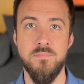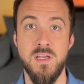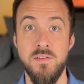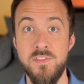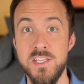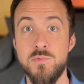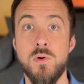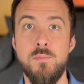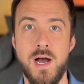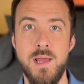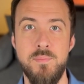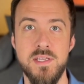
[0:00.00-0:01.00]
If this were
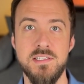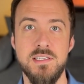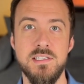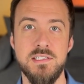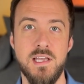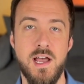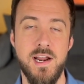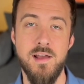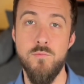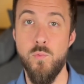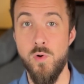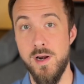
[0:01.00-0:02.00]
my business, I'd
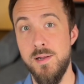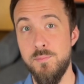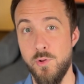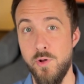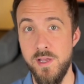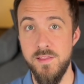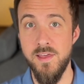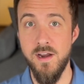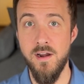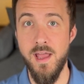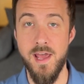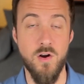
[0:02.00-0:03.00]
have one employee
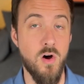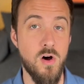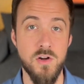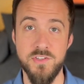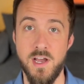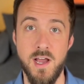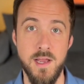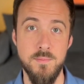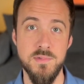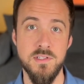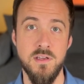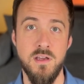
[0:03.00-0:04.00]
there at all
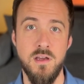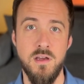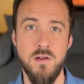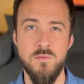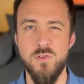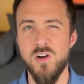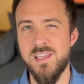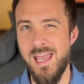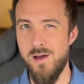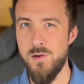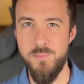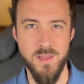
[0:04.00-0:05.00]
times for
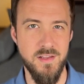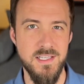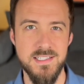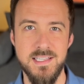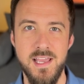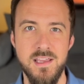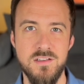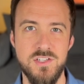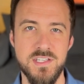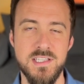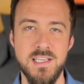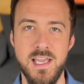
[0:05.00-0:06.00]
accountability's sake,
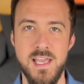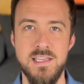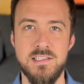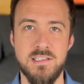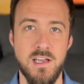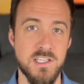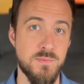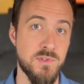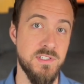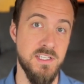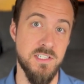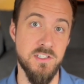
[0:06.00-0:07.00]
just in case
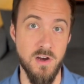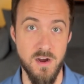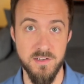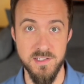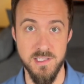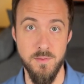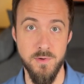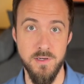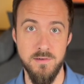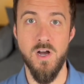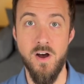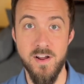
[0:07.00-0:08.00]
customers need to talk to
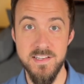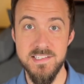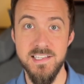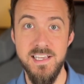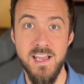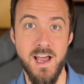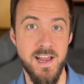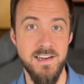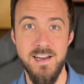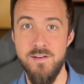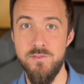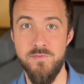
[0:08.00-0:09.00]
someone. Honestly, I
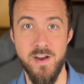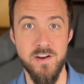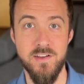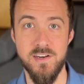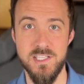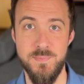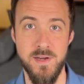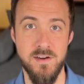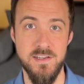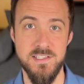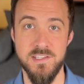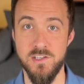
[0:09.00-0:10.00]
didn't have a very good
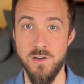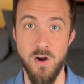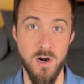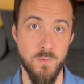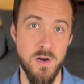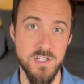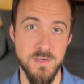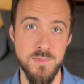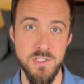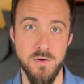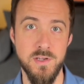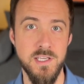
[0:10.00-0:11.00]
experience at the car wash I'm
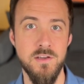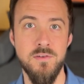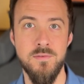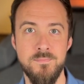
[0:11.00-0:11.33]
showing you.